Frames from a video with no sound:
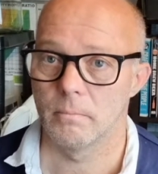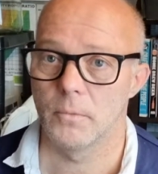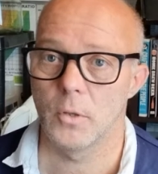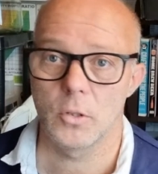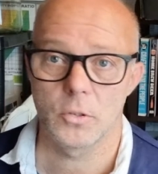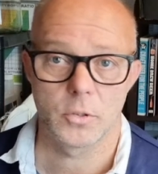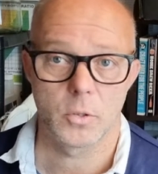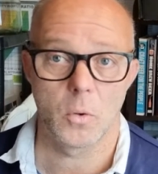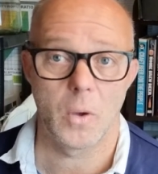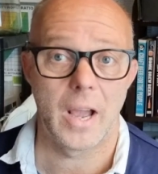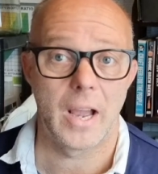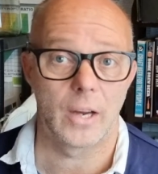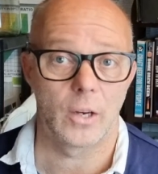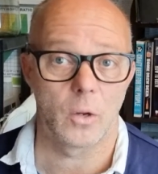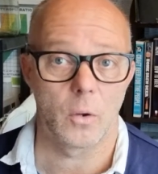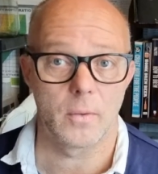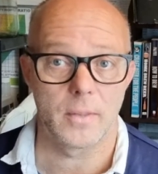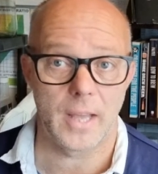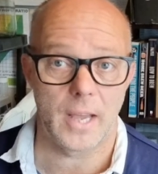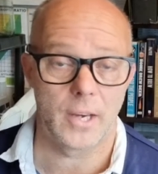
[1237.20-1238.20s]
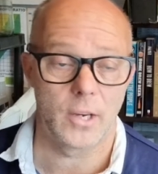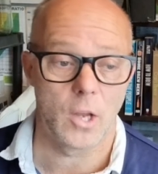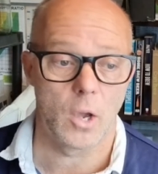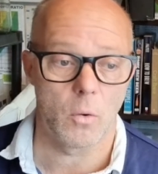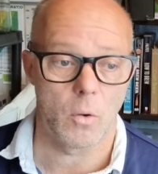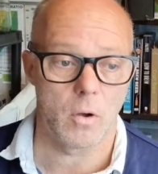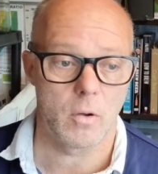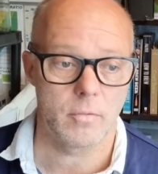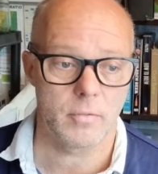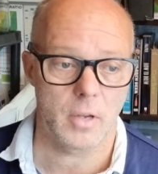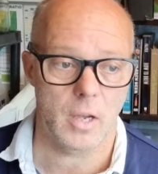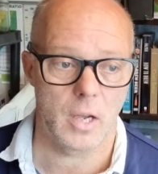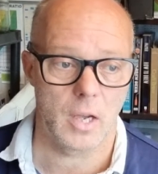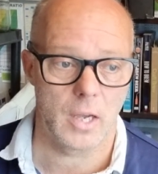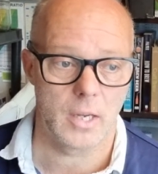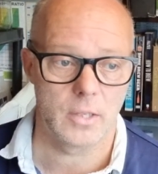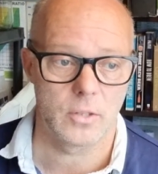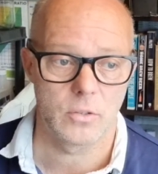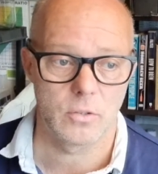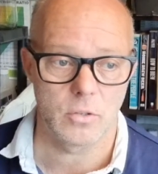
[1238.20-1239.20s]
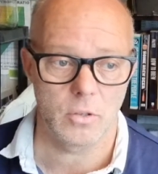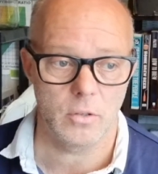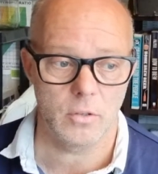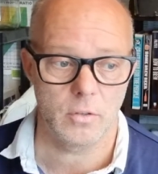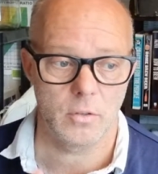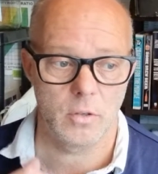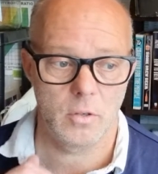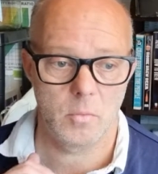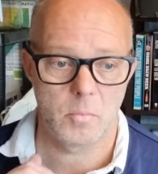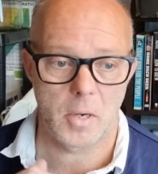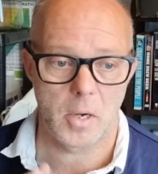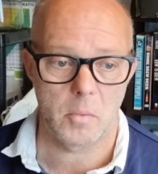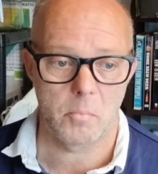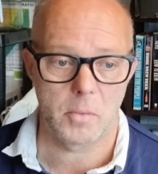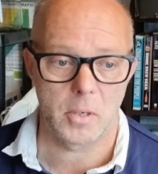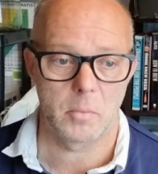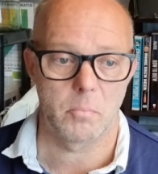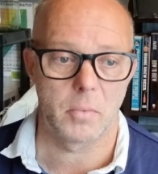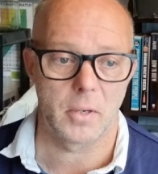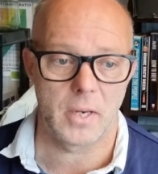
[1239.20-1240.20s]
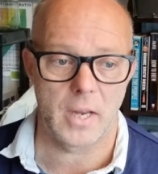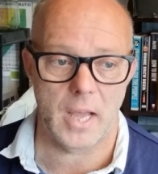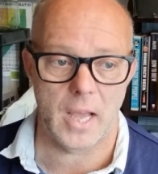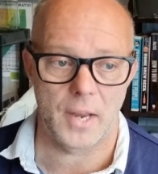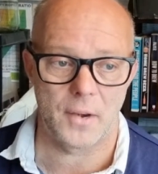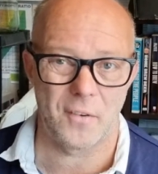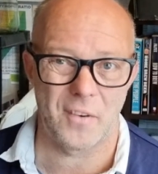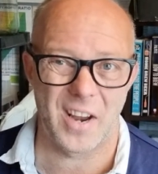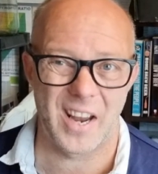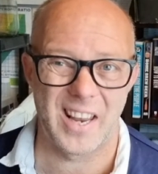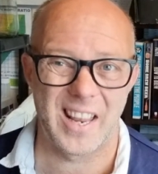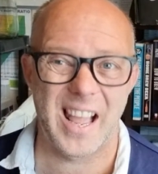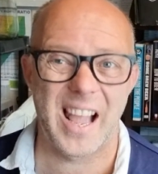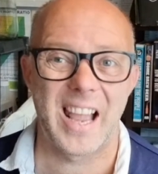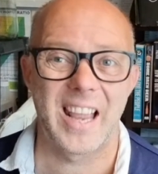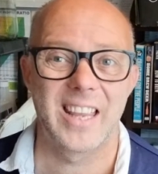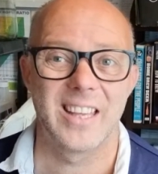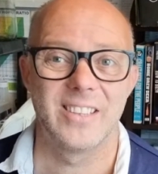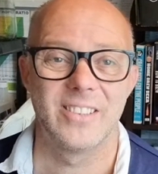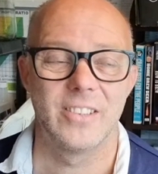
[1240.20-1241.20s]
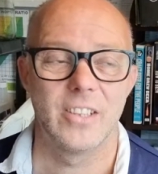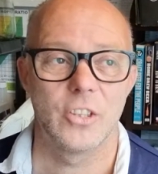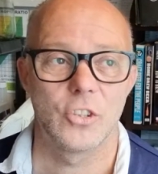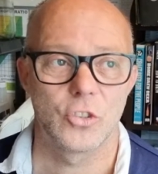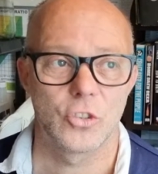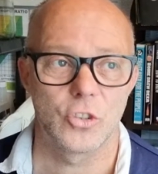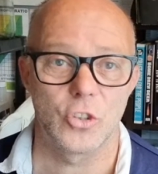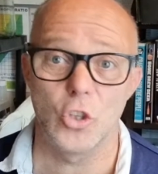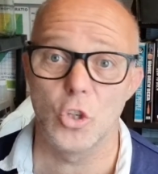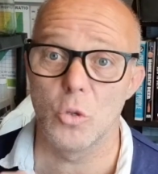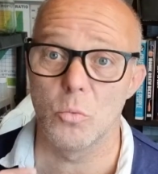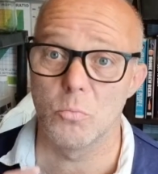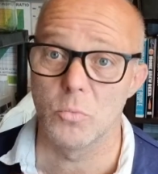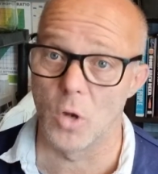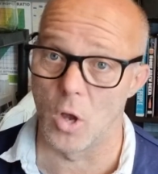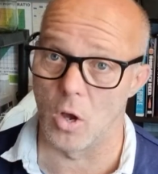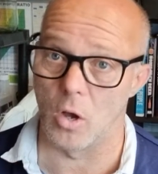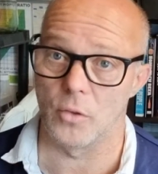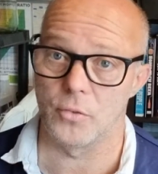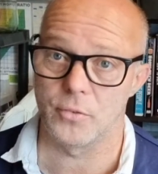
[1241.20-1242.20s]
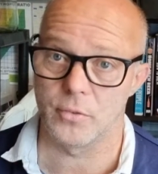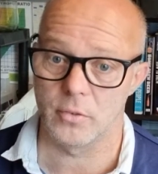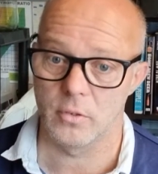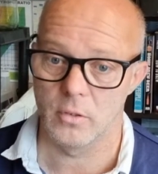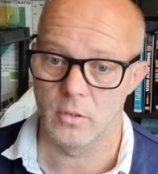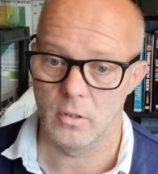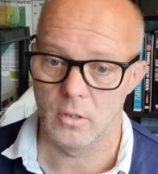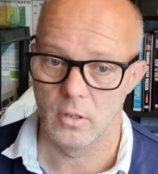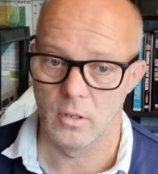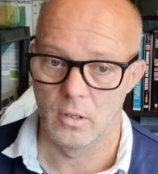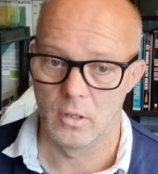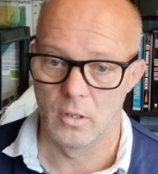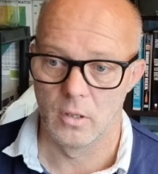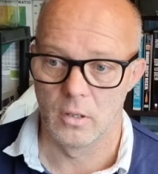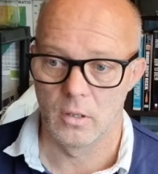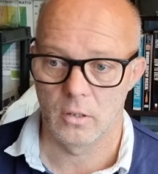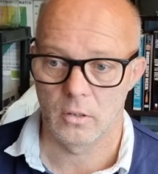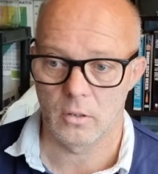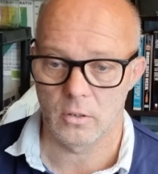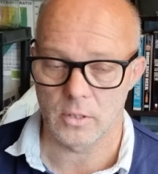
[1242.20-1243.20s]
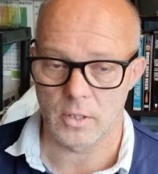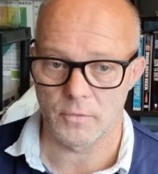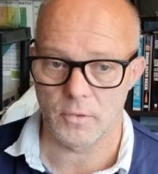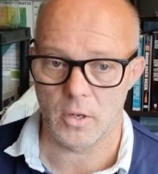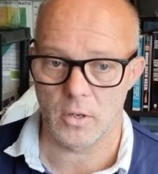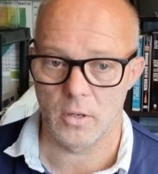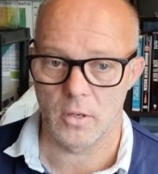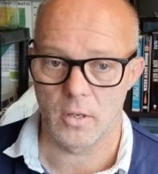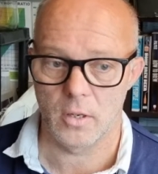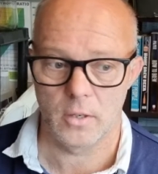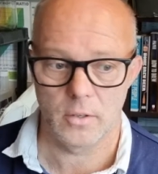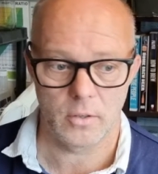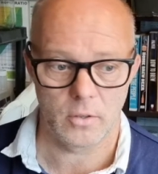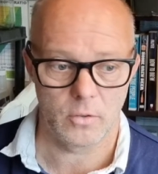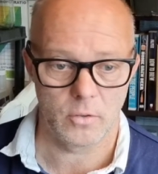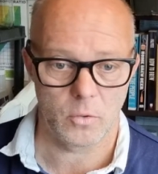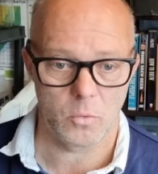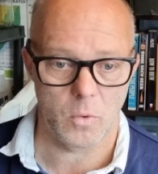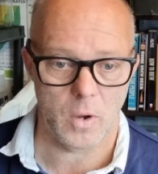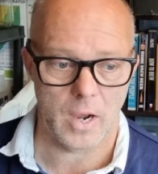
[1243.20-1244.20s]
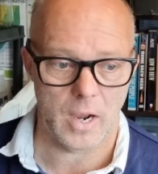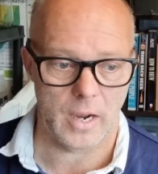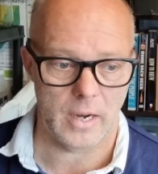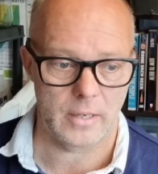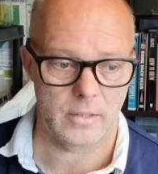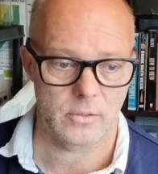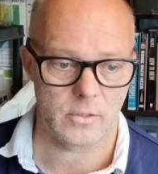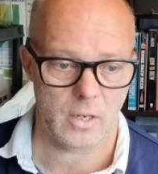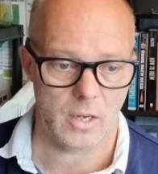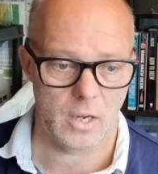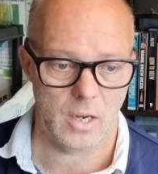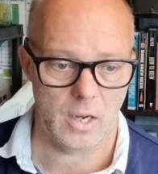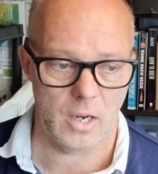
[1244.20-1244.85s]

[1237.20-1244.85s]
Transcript: Those two aren't going that I know of. I don't know about Big Banana. I assume not, because I've not heard otherwise.